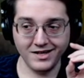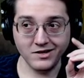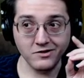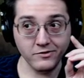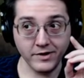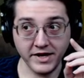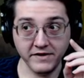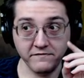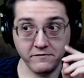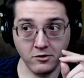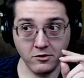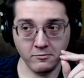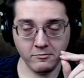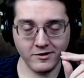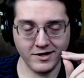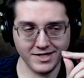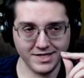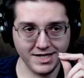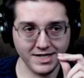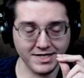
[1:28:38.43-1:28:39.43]
Grade 4
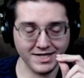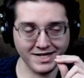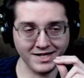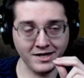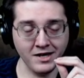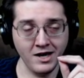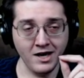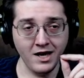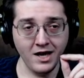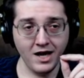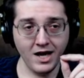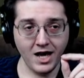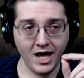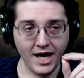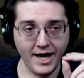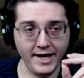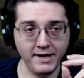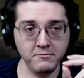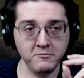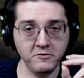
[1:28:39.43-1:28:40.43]
processing.
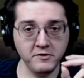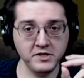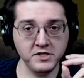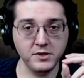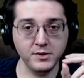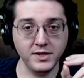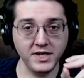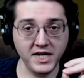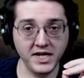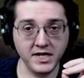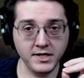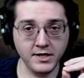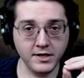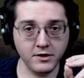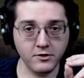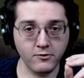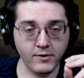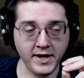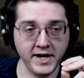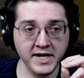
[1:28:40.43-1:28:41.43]
I am going to need
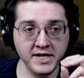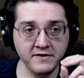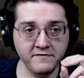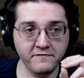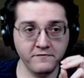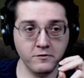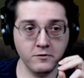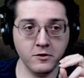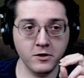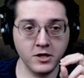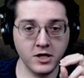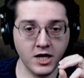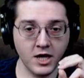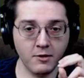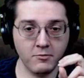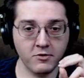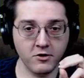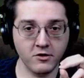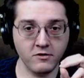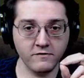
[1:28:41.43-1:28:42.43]
grade 4
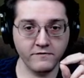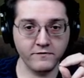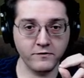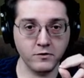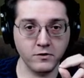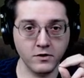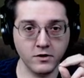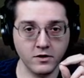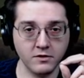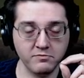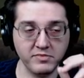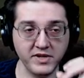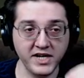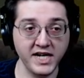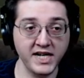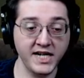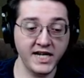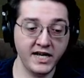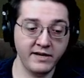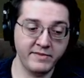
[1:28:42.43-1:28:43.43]
copper for
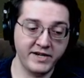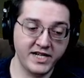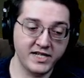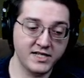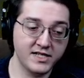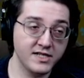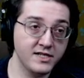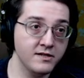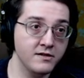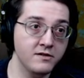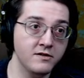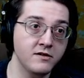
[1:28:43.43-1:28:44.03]
PDMS.